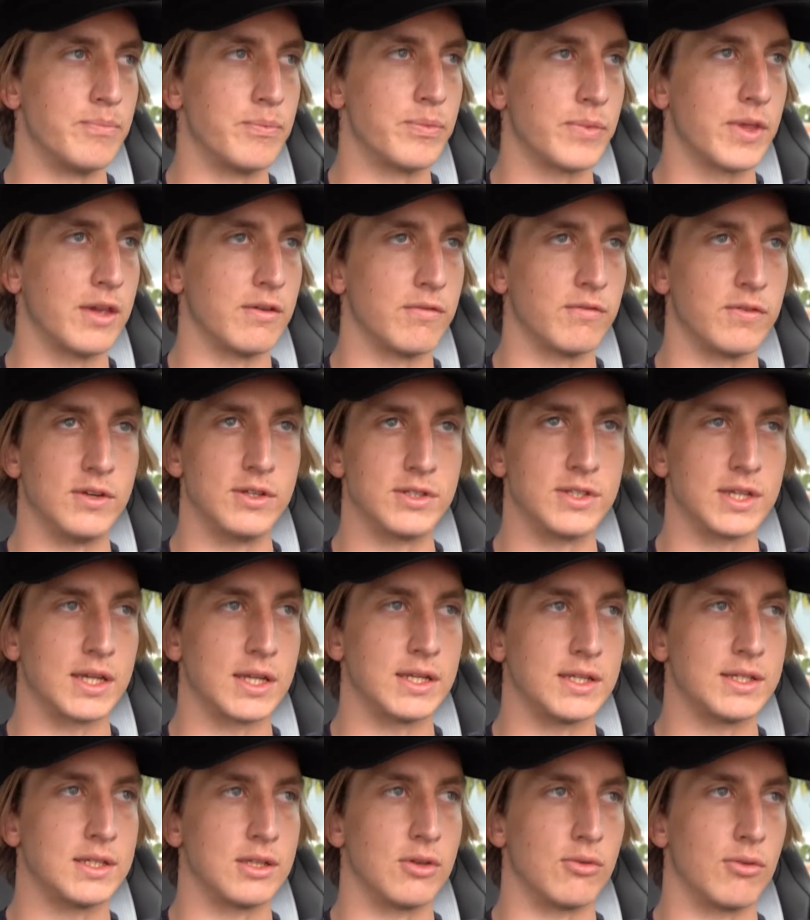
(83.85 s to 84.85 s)
It feels like
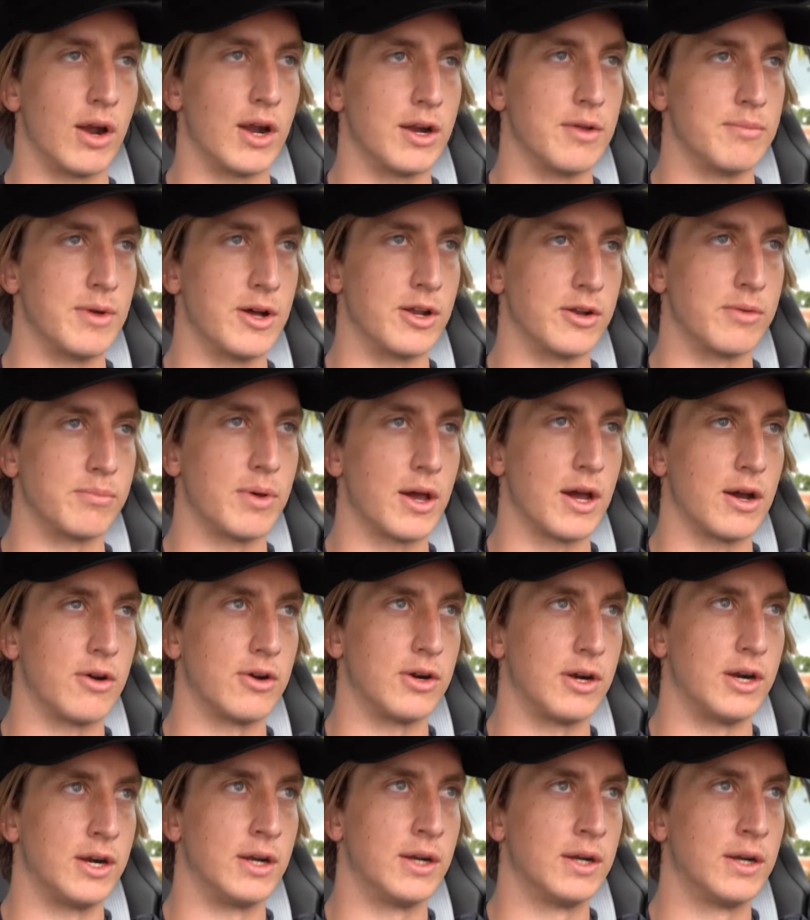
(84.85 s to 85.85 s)
it's the right amount of
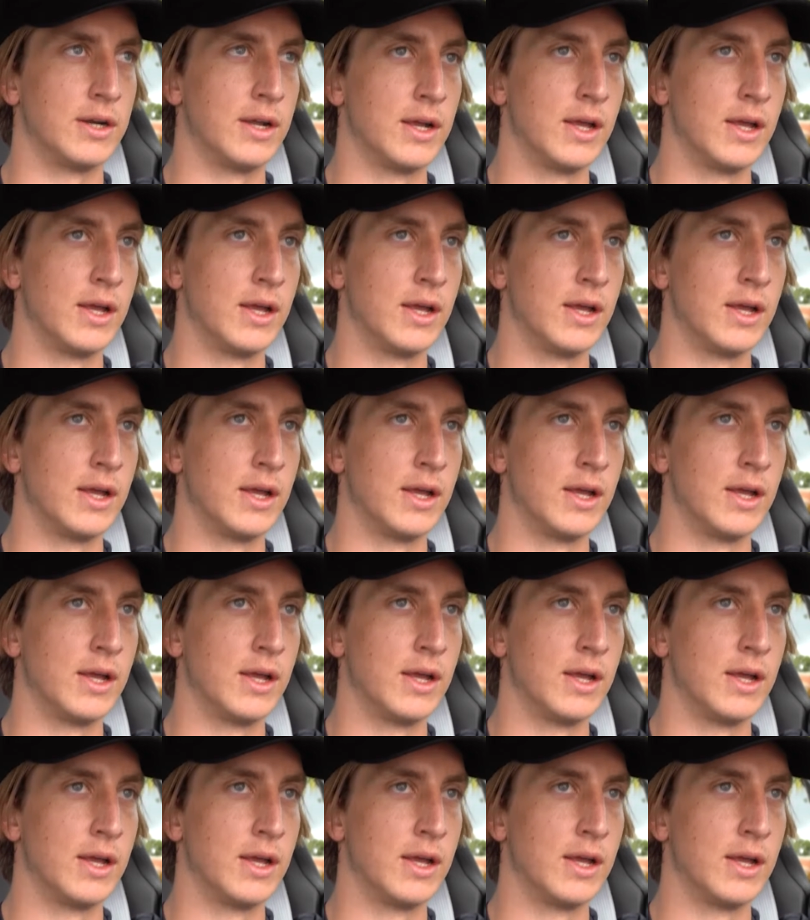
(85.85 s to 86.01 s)
power.